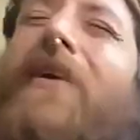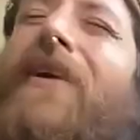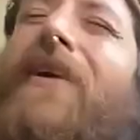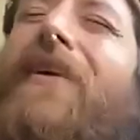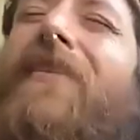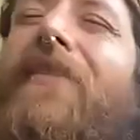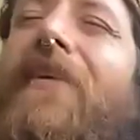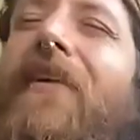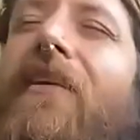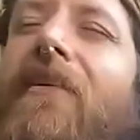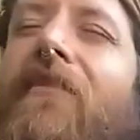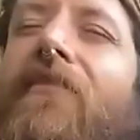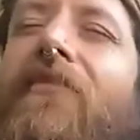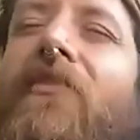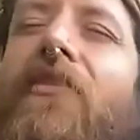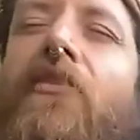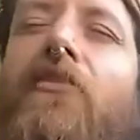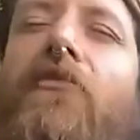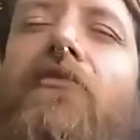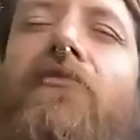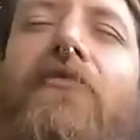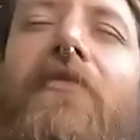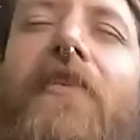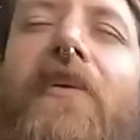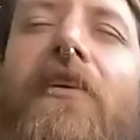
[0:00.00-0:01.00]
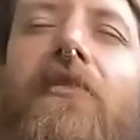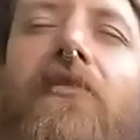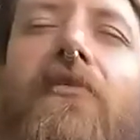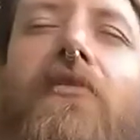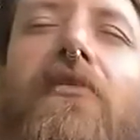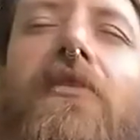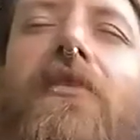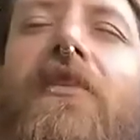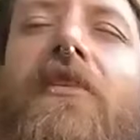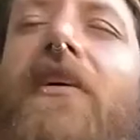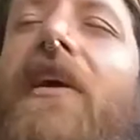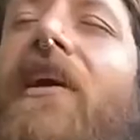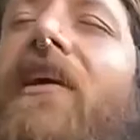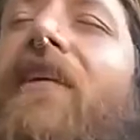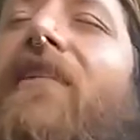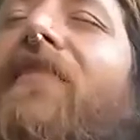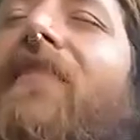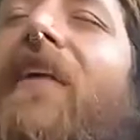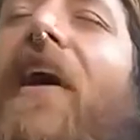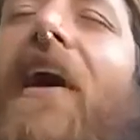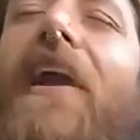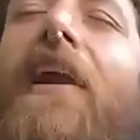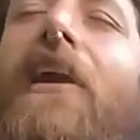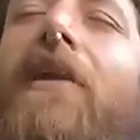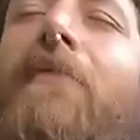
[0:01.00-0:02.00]
things that you feel
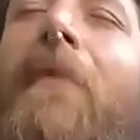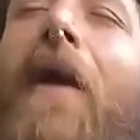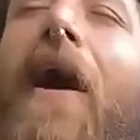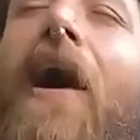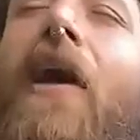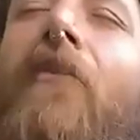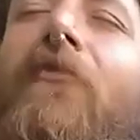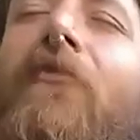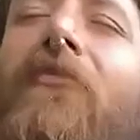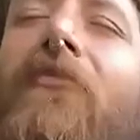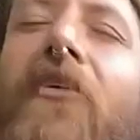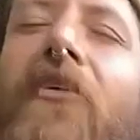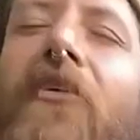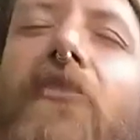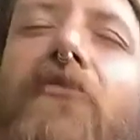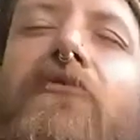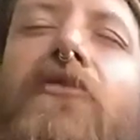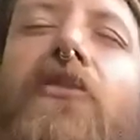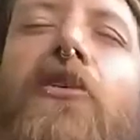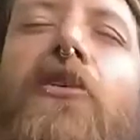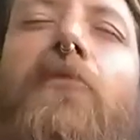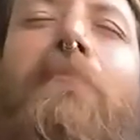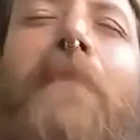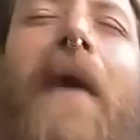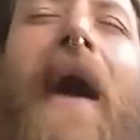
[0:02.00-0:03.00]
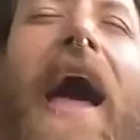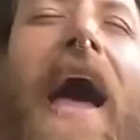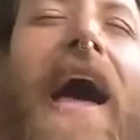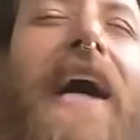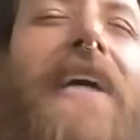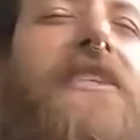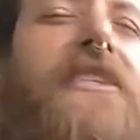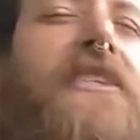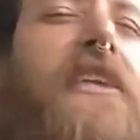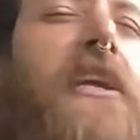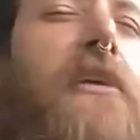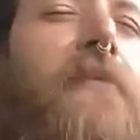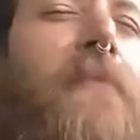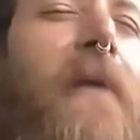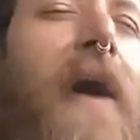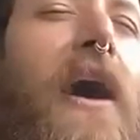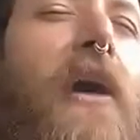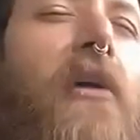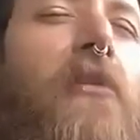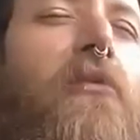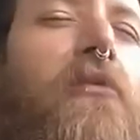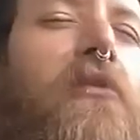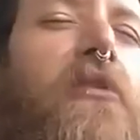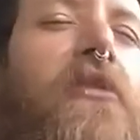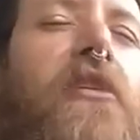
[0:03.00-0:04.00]
excited about, that you feel passionate
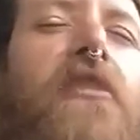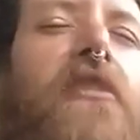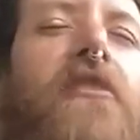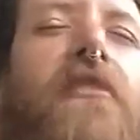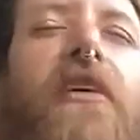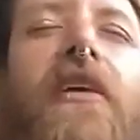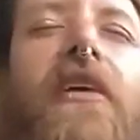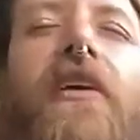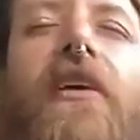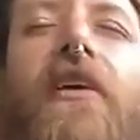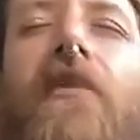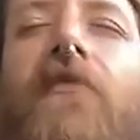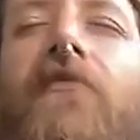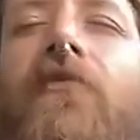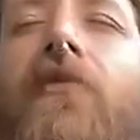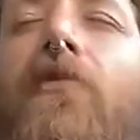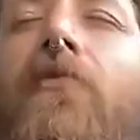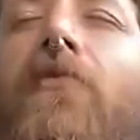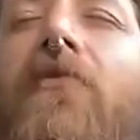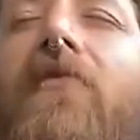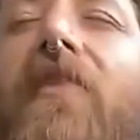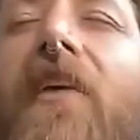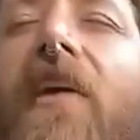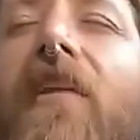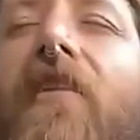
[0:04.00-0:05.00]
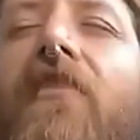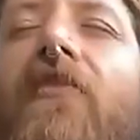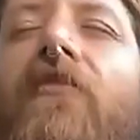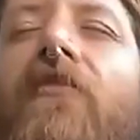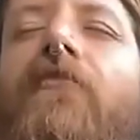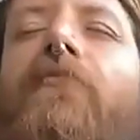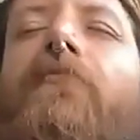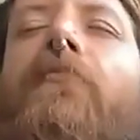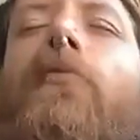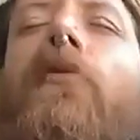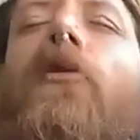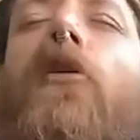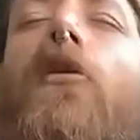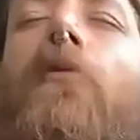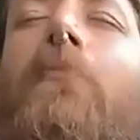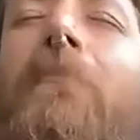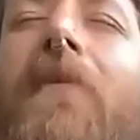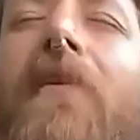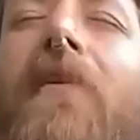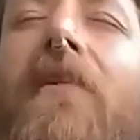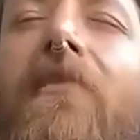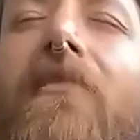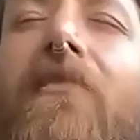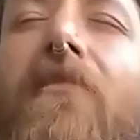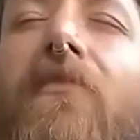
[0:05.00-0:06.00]
about, that give you a sense of
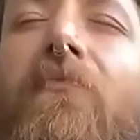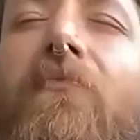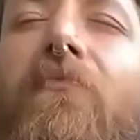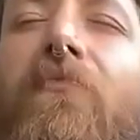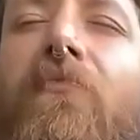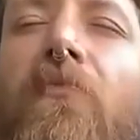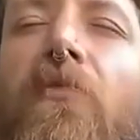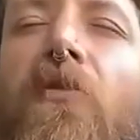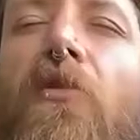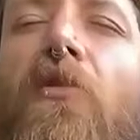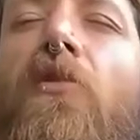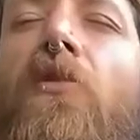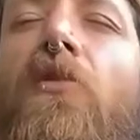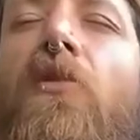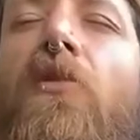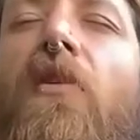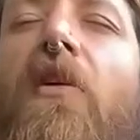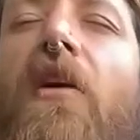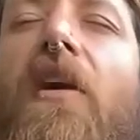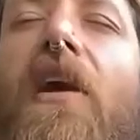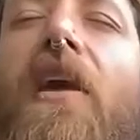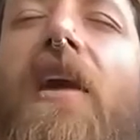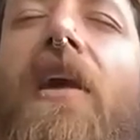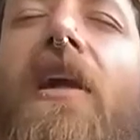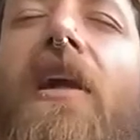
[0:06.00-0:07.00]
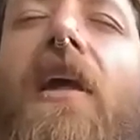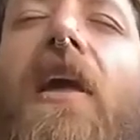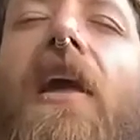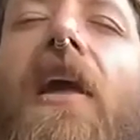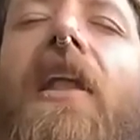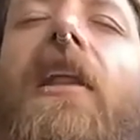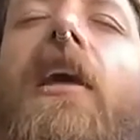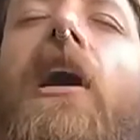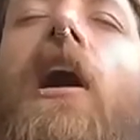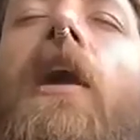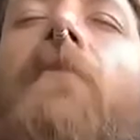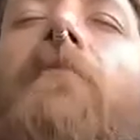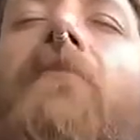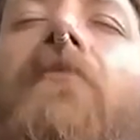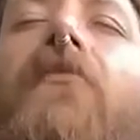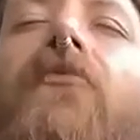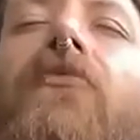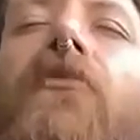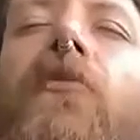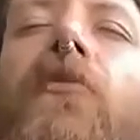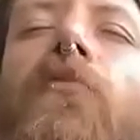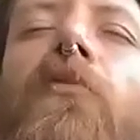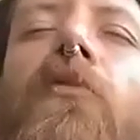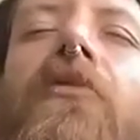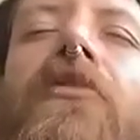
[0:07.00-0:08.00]
purpose. It comes
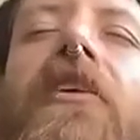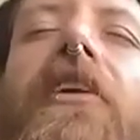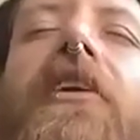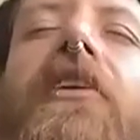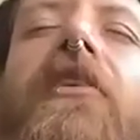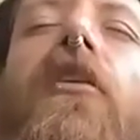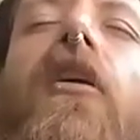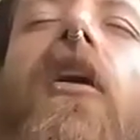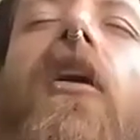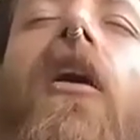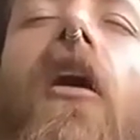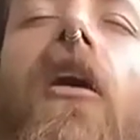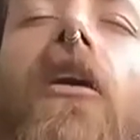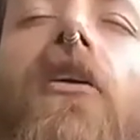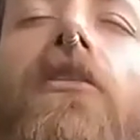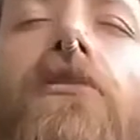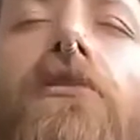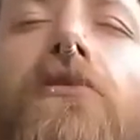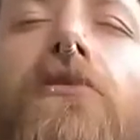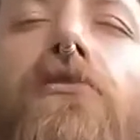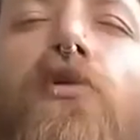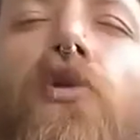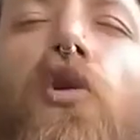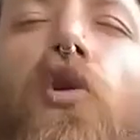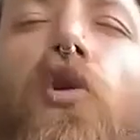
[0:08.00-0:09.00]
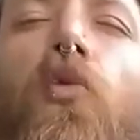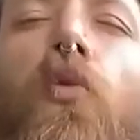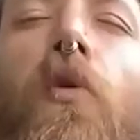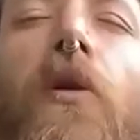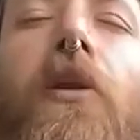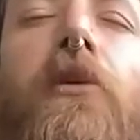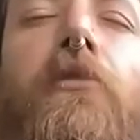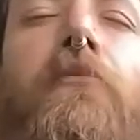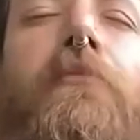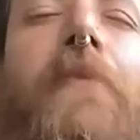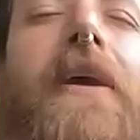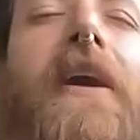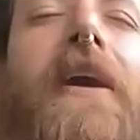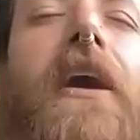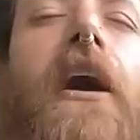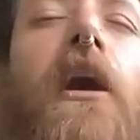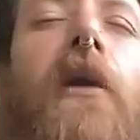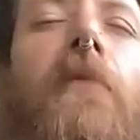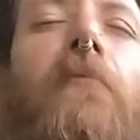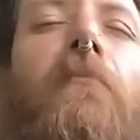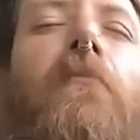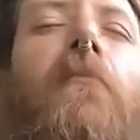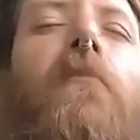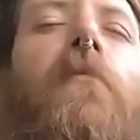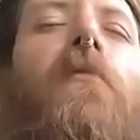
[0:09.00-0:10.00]
from within your heart. When you
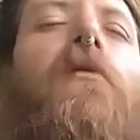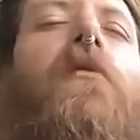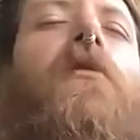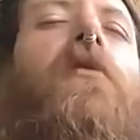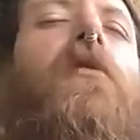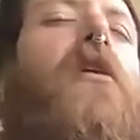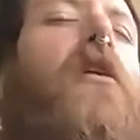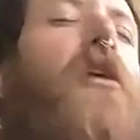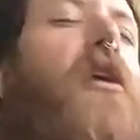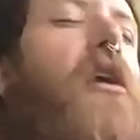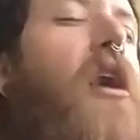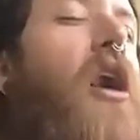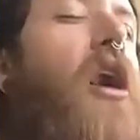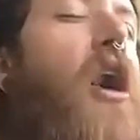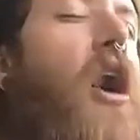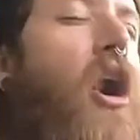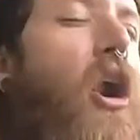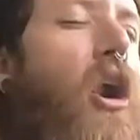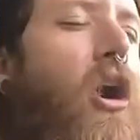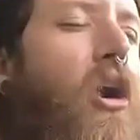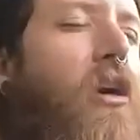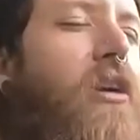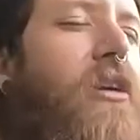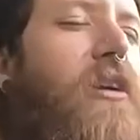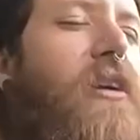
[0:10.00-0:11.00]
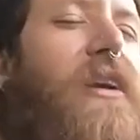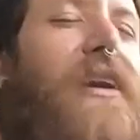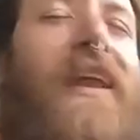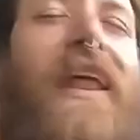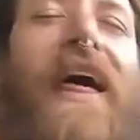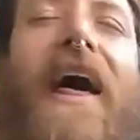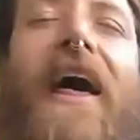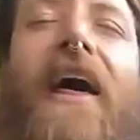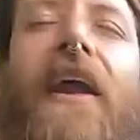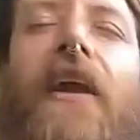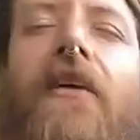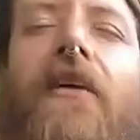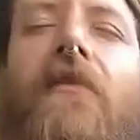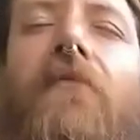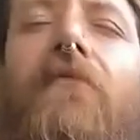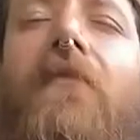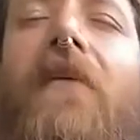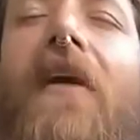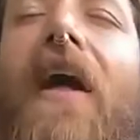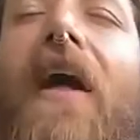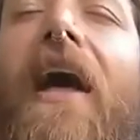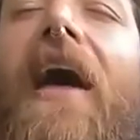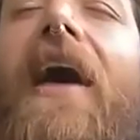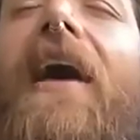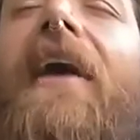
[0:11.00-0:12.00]
become heart-led
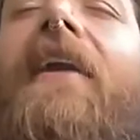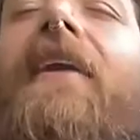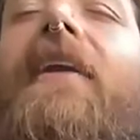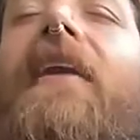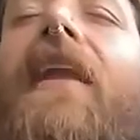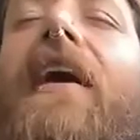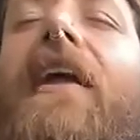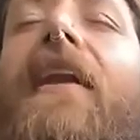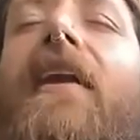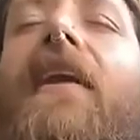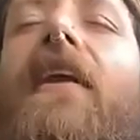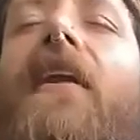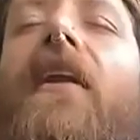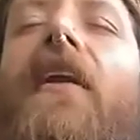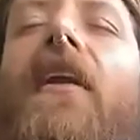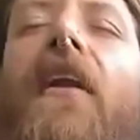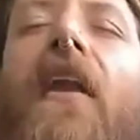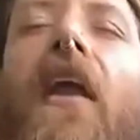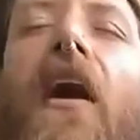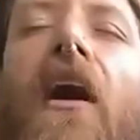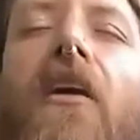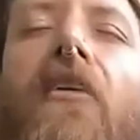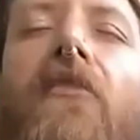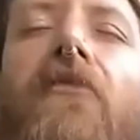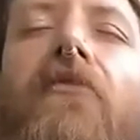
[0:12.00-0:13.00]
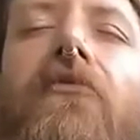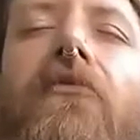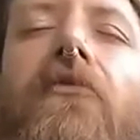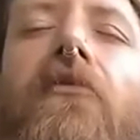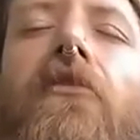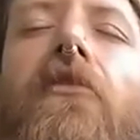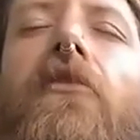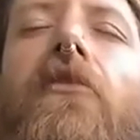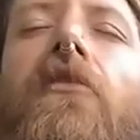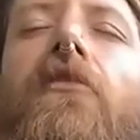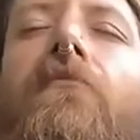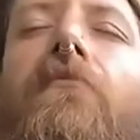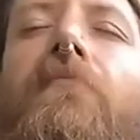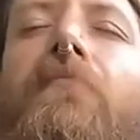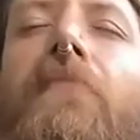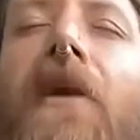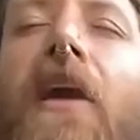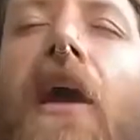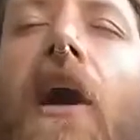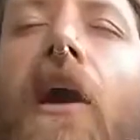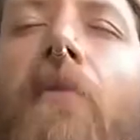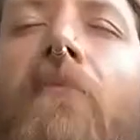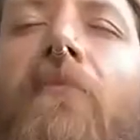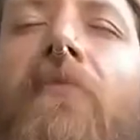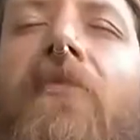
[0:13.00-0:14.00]
and let love
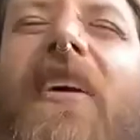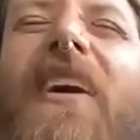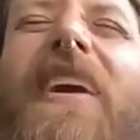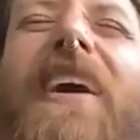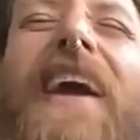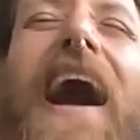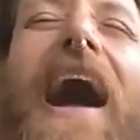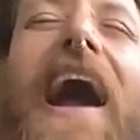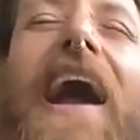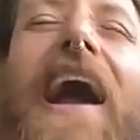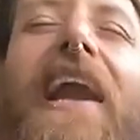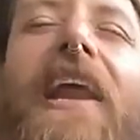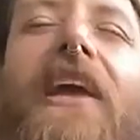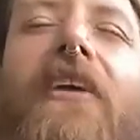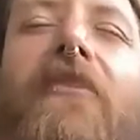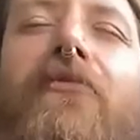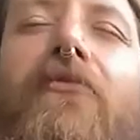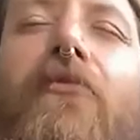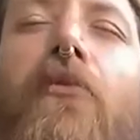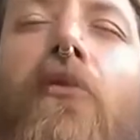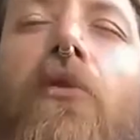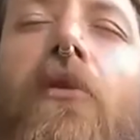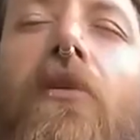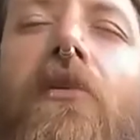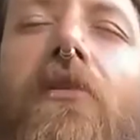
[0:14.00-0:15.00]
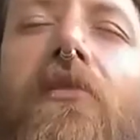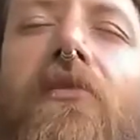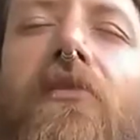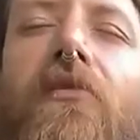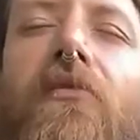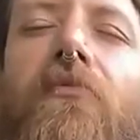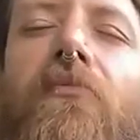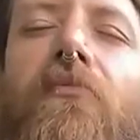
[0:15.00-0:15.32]
become the guiding force,